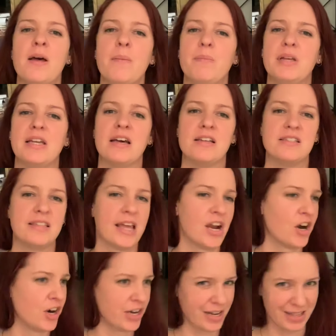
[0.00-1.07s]
because they
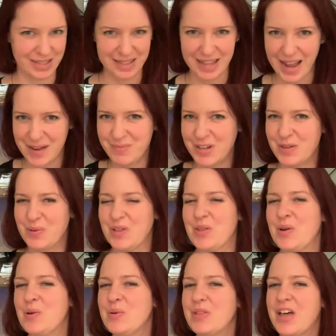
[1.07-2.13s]
are in alignment with
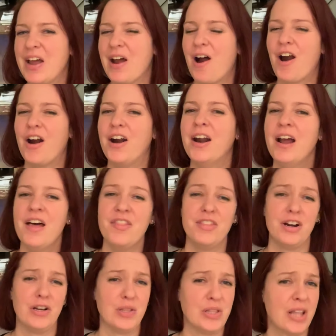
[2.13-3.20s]
who they are,
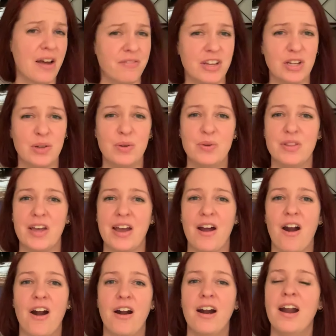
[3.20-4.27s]
they're loving who they
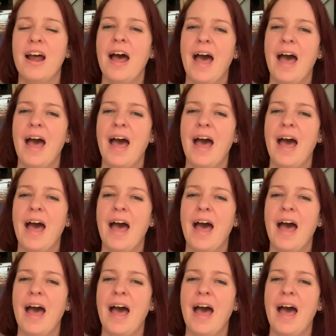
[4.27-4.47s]
are,